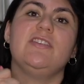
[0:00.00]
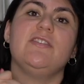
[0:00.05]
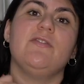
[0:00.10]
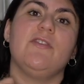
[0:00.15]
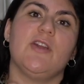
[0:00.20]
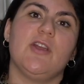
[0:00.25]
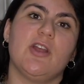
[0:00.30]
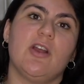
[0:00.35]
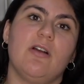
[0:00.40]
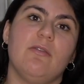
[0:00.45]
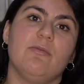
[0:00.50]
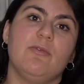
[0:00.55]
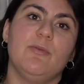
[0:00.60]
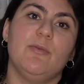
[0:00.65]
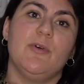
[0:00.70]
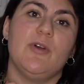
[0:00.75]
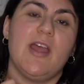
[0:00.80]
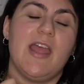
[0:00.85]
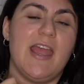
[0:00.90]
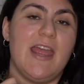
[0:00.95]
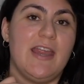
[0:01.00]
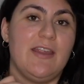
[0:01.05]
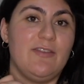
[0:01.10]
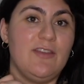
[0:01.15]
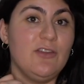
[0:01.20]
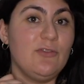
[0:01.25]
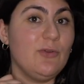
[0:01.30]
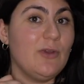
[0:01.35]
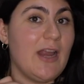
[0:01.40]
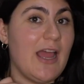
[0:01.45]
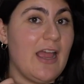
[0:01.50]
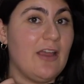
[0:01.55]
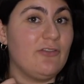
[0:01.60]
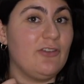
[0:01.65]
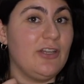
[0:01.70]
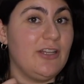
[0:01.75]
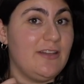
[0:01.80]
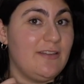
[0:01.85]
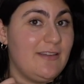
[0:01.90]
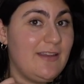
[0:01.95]
is very comfortable, and this one I
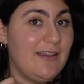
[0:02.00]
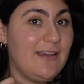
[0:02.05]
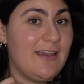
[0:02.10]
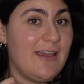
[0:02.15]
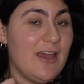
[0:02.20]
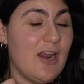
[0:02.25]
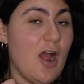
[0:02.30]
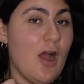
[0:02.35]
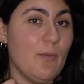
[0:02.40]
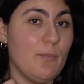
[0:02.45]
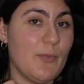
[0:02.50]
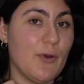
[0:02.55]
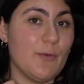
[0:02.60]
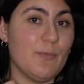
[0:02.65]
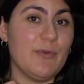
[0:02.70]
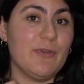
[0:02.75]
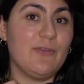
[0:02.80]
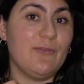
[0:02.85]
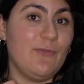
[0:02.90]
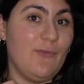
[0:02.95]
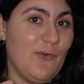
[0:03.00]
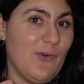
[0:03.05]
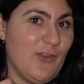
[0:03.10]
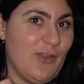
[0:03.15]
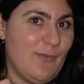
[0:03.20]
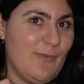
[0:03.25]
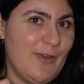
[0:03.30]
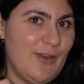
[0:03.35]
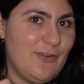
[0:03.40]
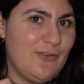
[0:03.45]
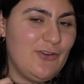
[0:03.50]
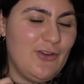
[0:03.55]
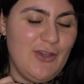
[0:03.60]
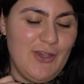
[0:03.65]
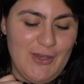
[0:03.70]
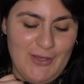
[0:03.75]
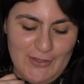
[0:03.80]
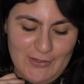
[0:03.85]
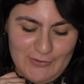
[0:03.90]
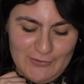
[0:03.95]
actually did get on purpose for the beach.
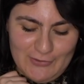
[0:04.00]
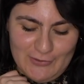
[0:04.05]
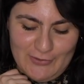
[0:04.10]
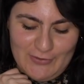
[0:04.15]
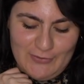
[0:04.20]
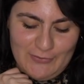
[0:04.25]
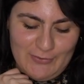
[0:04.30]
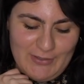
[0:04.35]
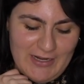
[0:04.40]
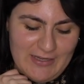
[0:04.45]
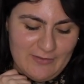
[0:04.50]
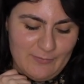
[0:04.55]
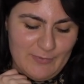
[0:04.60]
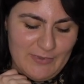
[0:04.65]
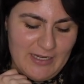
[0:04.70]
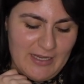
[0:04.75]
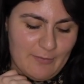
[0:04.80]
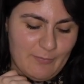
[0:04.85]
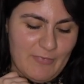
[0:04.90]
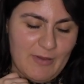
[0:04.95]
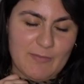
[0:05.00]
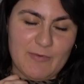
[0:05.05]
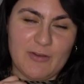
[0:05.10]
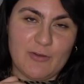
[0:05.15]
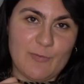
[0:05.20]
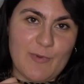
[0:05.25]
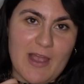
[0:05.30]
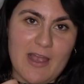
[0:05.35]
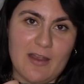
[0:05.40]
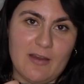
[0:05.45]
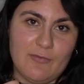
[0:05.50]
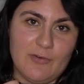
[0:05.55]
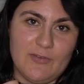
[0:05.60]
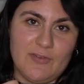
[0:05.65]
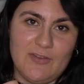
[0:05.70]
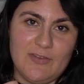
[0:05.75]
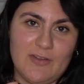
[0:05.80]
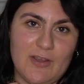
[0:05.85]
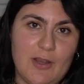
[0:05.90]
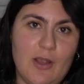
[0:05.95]
So this one has been like my beach bag ever
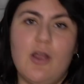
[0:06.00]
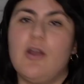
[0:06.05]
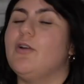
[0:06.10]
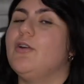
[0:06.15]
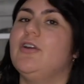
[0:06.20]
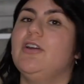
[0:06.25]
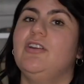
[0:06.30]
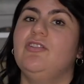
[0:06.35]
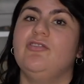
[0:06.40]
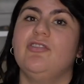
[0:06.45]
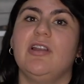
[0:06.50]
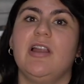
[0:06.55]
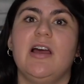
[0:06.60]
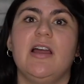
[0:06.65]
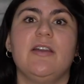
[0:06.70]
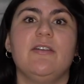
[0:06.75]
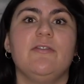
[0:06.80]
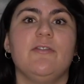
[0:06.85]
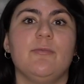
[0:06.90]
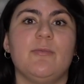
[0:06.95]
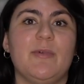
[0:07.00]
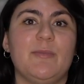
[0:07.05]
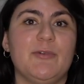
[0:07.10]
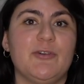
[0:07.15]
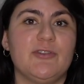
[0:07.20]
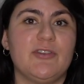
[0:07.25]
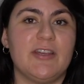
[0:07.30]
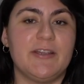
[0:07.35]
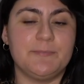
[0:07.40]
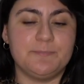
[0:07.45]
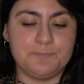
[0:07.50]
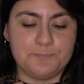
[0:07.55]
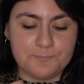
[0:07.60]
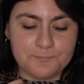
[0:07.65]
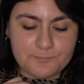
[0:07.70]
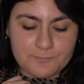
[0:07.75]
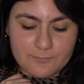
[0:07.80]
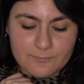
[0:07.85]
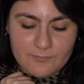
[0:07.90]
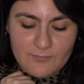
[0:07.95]
since I got her in July for my birthday,
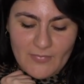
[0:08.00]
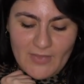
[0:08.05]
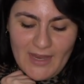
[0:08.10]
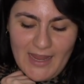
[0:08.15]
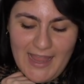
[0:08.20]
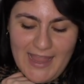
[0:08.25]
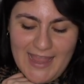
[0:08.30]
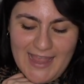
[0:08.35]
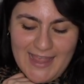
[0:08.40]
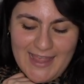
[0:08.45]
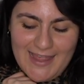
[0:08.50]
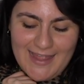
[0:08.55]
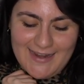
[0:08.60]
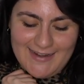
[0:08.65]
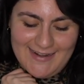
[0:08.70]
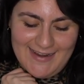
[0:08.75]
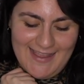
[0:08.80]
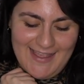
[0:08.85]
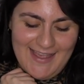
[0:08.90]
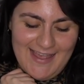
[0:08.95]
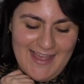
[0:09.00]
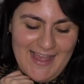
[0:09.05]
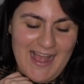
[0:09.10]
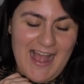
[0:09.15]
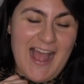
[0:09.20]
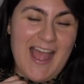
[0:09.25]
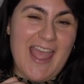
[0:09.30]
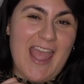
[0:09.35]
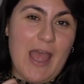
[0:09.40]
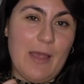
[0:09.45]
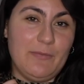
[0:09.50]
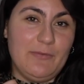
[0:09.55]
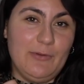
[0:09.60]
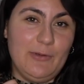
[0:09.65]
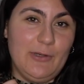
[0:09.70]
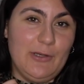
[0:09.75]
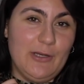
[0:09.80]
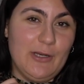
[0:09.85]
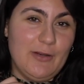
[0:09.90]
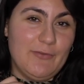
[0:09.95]
and I absolutely